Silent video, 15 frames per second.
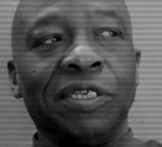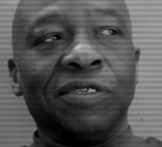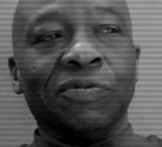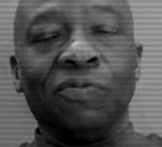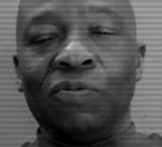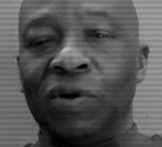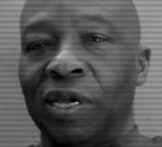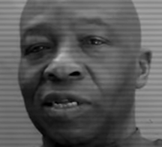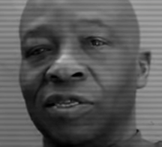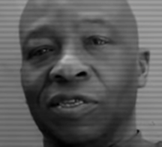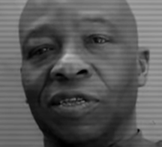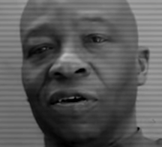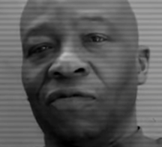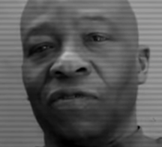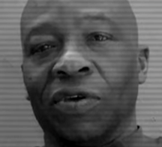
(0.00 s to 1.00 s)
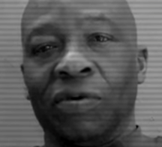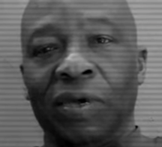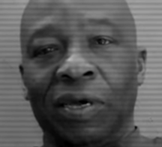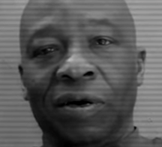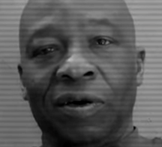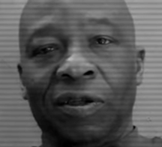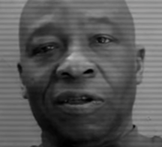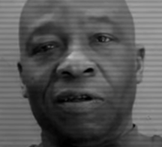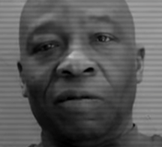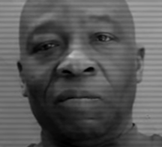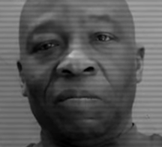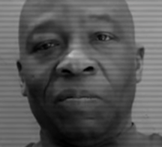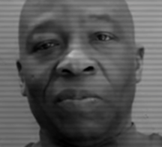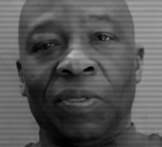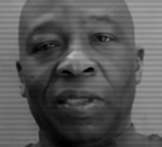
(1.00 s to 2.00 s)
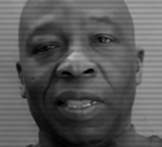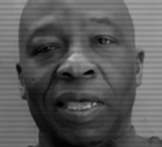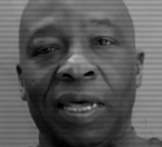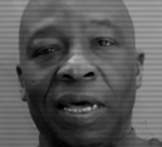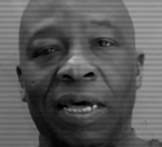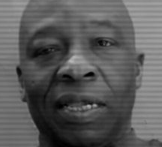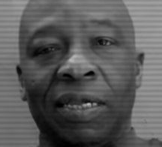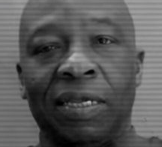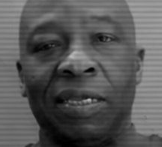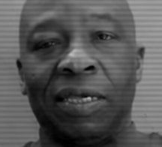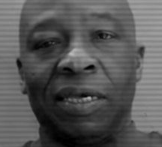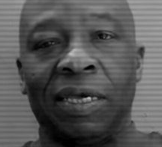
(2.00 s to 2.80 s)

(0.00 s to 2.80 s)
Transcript: some weird stuff going on. And